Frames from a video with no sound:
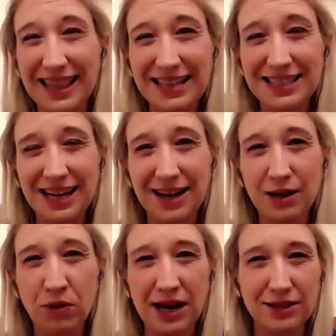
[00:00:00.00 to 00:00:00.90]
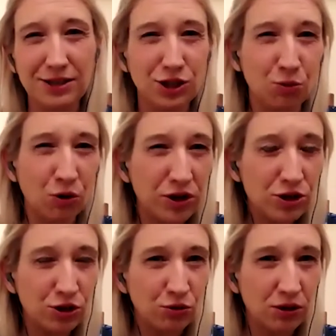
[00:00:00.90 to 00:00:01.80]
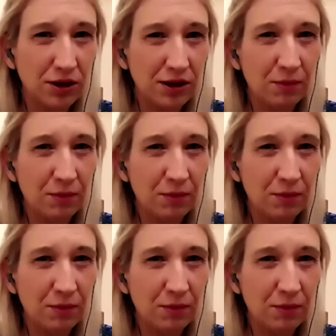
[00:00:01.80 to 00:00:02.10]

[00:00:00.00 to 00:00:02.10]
that's the kind of practice you want to do